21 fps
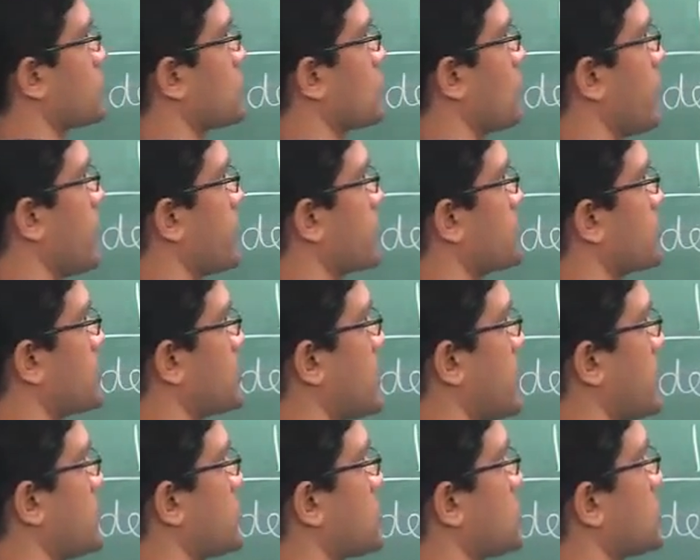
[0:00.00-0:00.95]
So
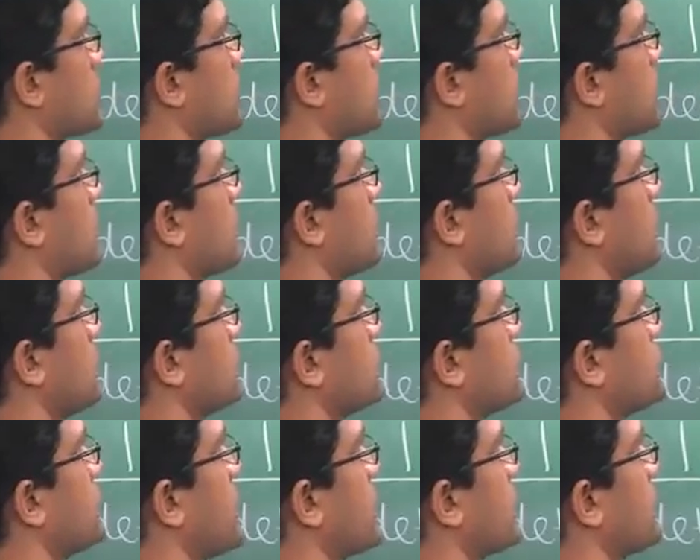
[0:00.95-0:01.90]
exercise,
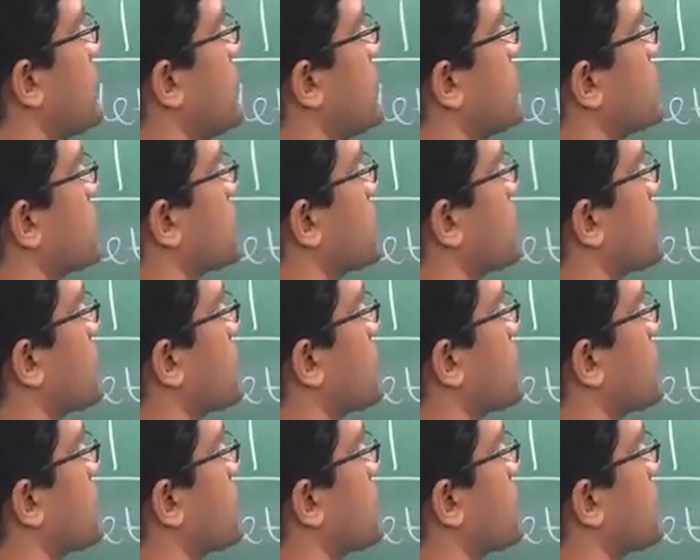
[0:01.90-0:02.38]
check these